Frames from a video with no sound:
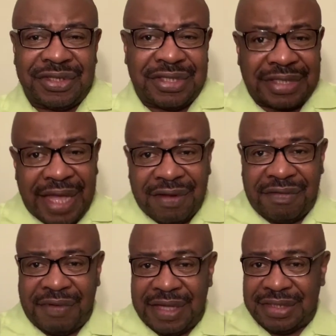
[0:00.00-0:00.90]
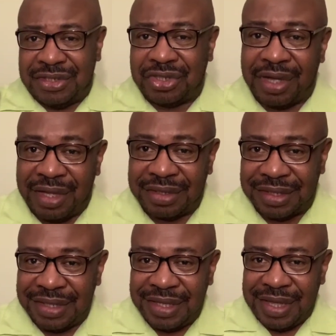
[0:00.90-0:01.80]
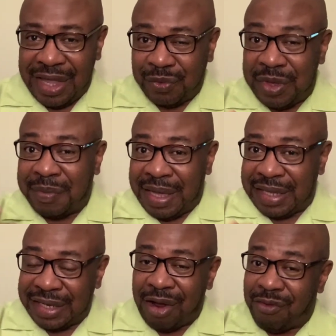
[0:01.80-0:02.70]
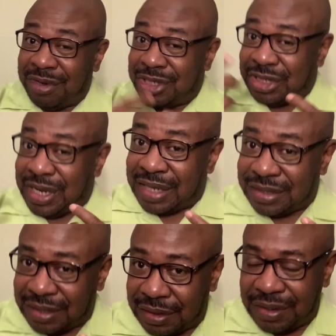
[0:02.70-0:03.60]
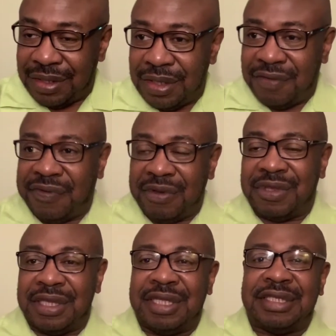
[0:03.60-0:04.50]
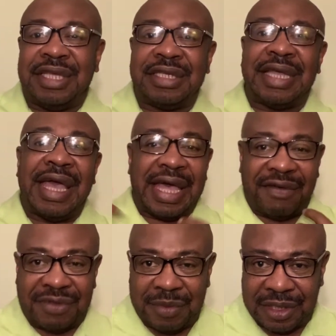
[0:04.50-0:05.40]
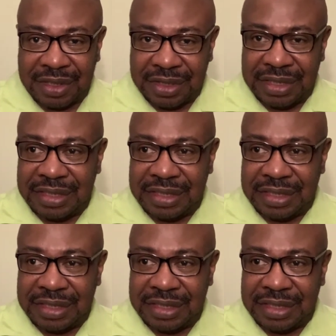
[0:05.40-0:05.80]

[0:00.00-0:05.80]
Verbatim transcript: sacrifice his child. And we might, in our religiosity, feel that these things have to be done.